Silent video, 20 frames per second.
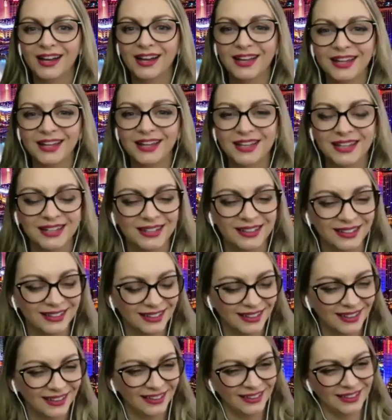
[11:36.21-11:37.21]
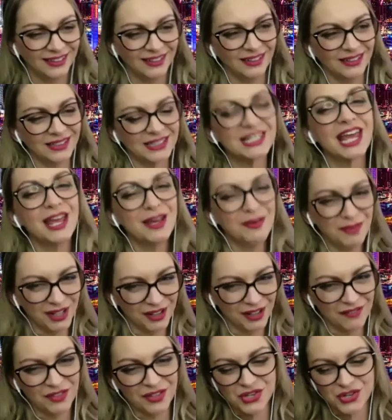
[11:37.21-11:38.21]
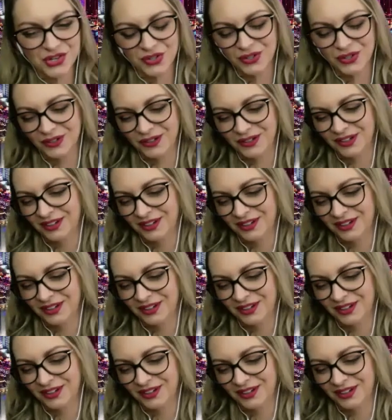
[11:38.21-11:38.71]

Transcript: it, it, like Taming of the Shrew Taming or something like that?